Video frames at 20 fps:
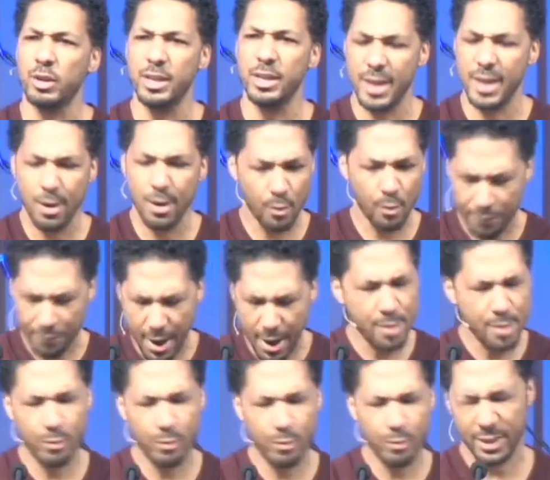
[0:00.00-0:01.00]
and they were
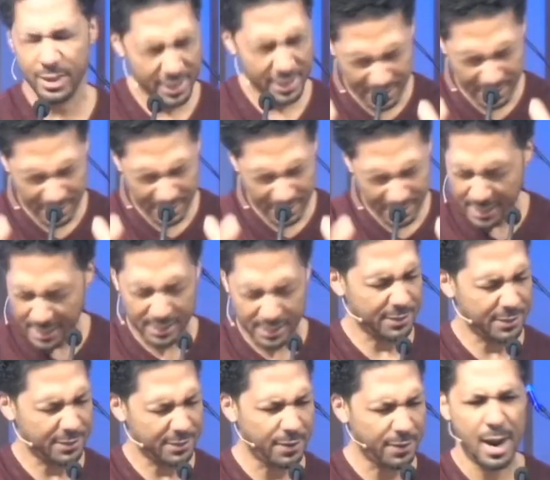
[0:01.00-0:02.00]
fine with it. They said, yes,
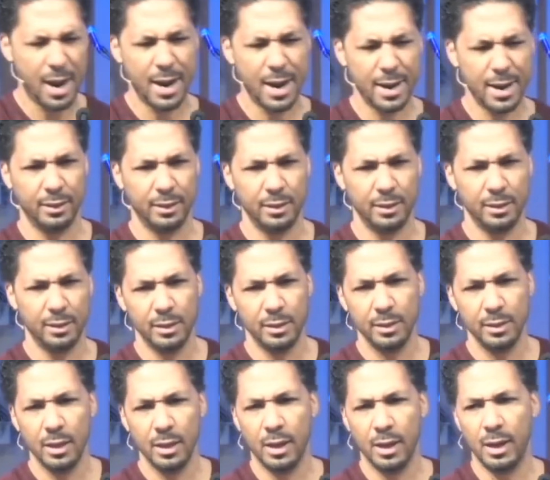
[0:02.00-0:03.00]
that's fine.
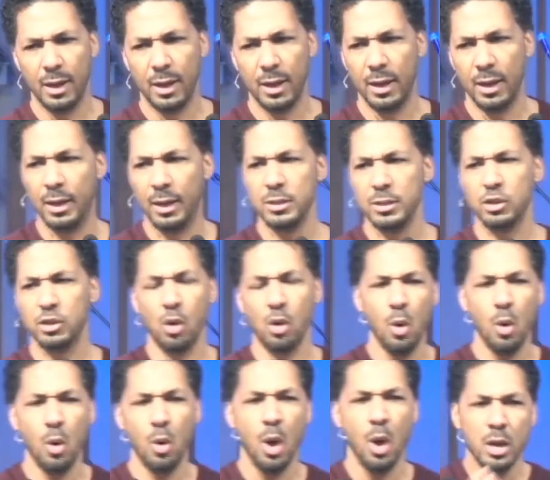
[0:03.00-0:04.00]

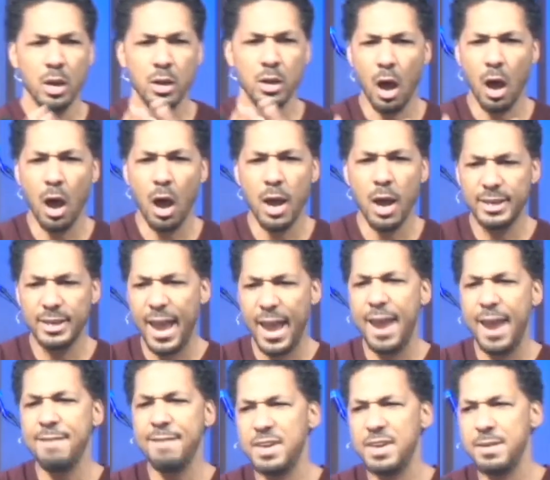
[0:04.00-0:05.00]
So God
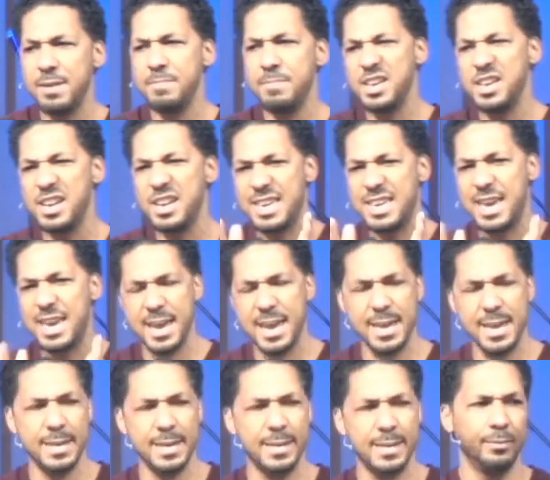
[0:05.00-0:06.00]
gave them the
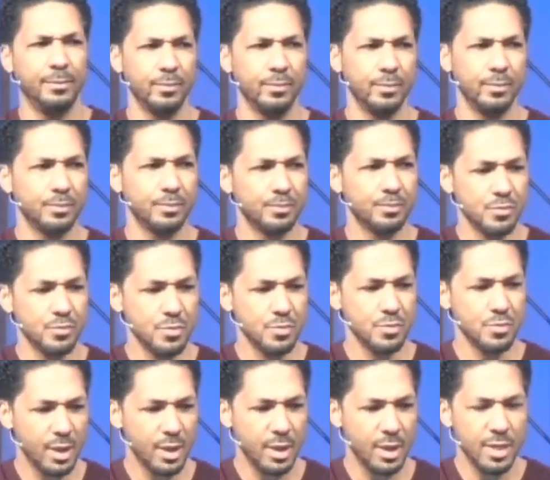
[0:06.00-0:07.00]
king
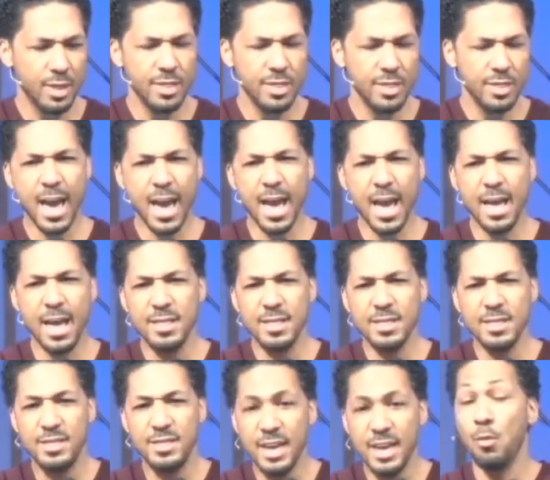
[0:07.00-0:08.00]
that
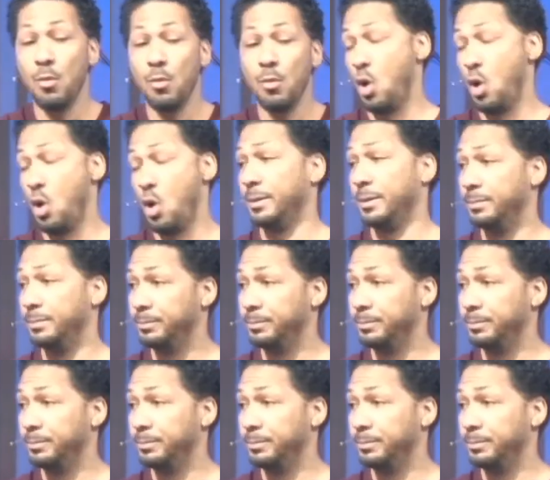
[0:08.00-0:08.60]
they wanted.